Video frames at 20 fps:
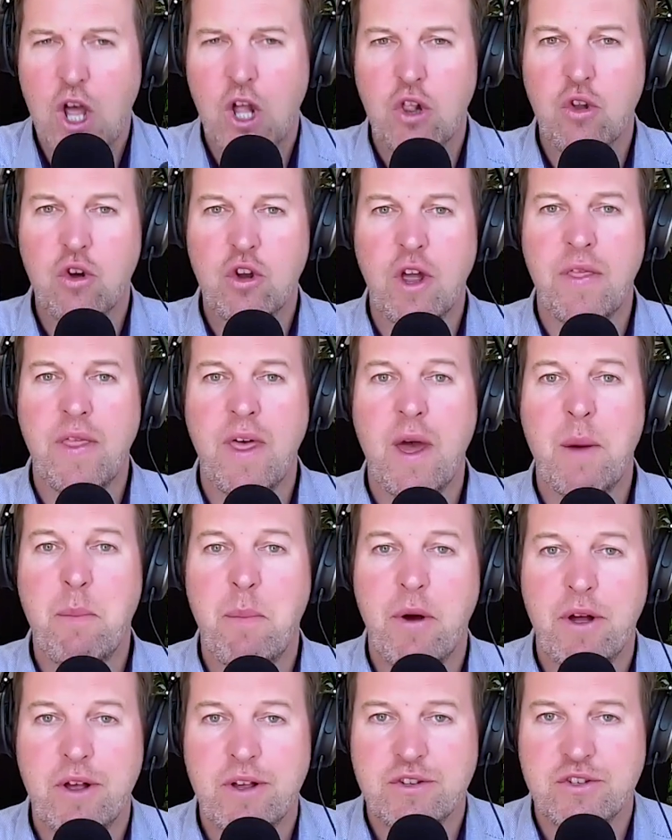Look at their
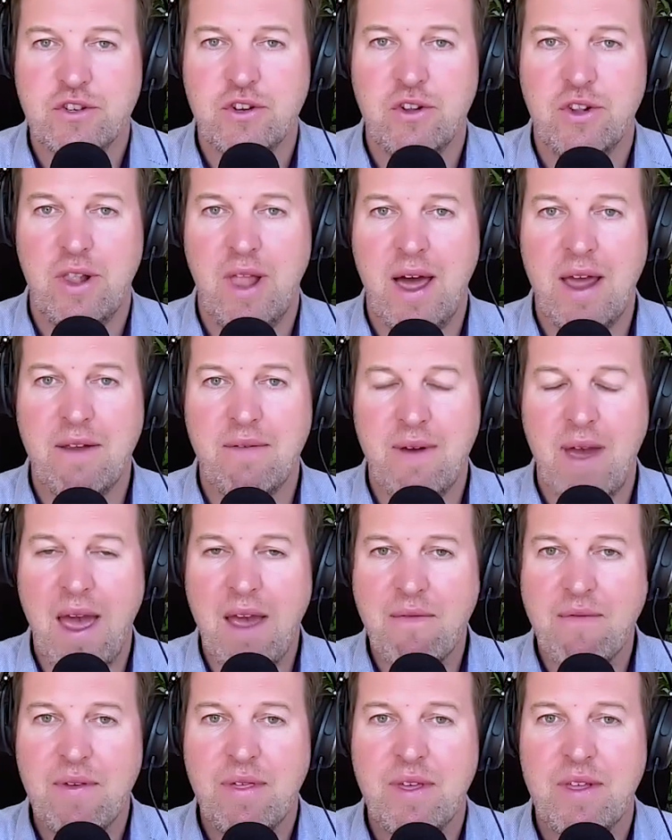personal life.
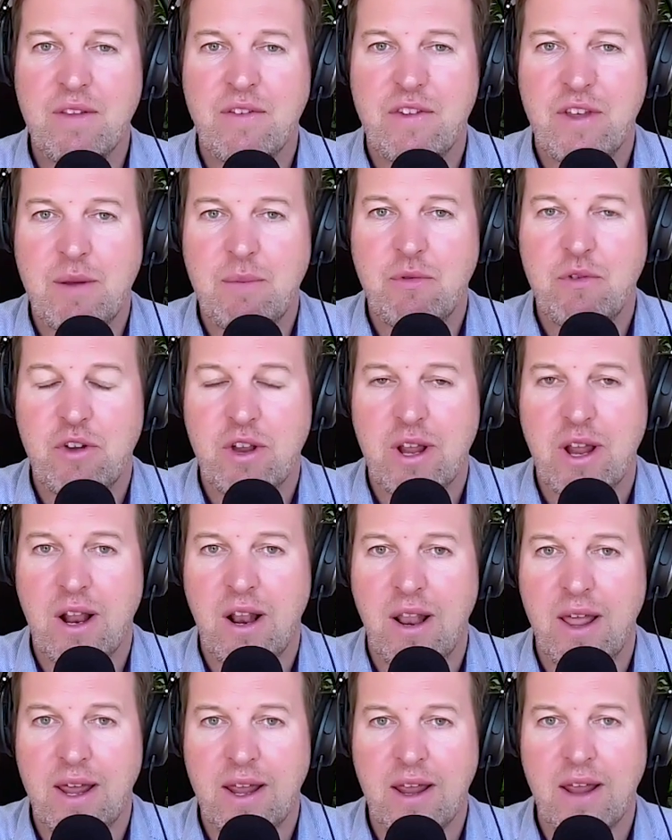Everything seems to
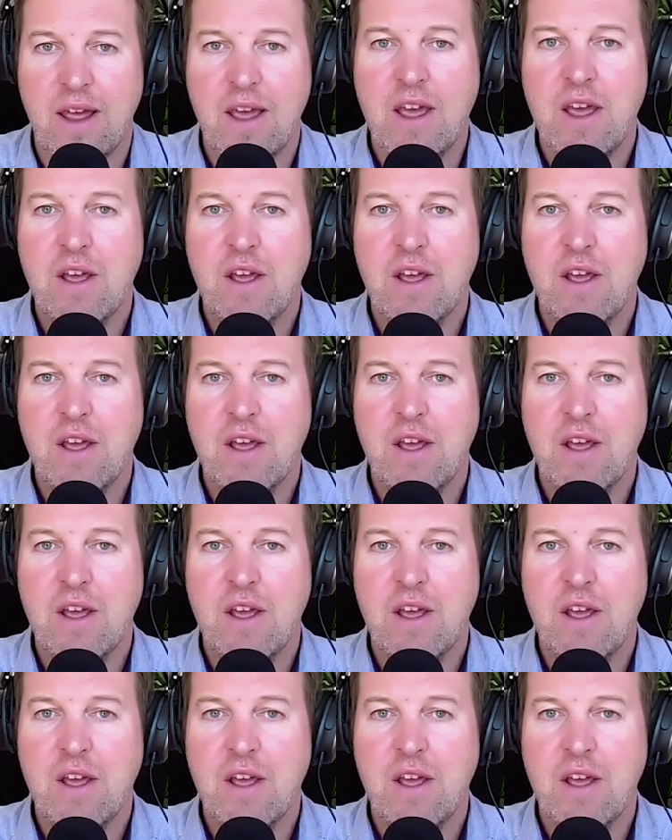click.